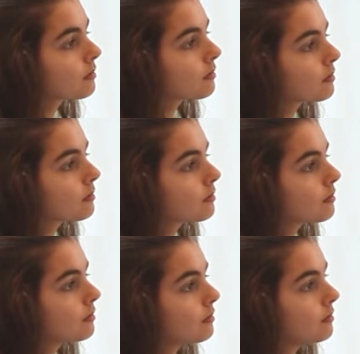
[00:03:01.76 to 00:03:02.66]

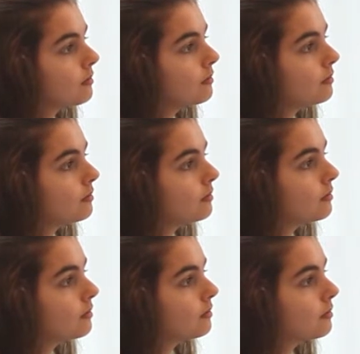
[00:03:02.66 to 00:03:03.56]

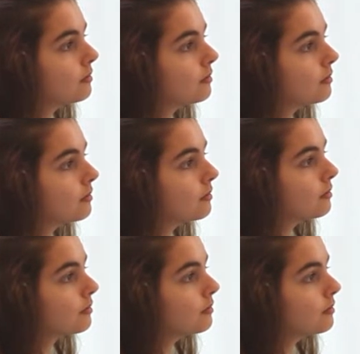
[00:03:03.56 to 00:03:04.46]

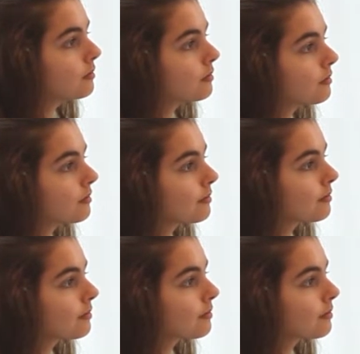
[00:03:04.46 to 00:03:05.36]

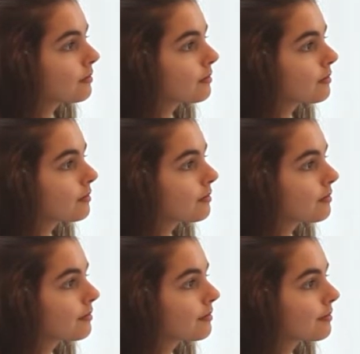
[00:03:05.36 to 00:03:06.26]

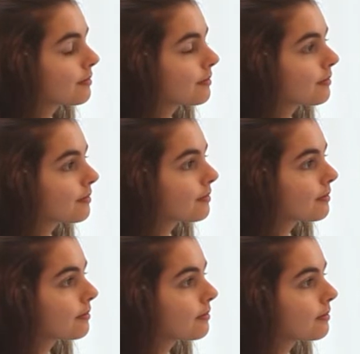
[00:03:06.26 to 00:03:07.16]

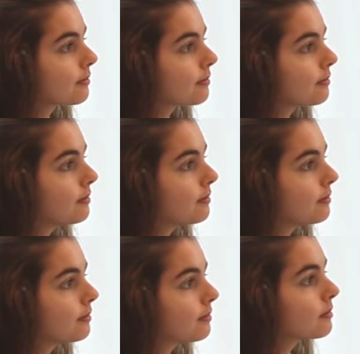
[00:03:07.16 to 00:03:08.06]

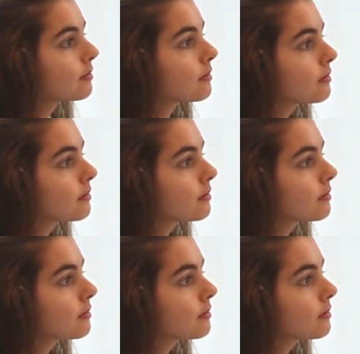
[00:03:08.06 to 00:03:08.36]
No words are spoken by the person on screen.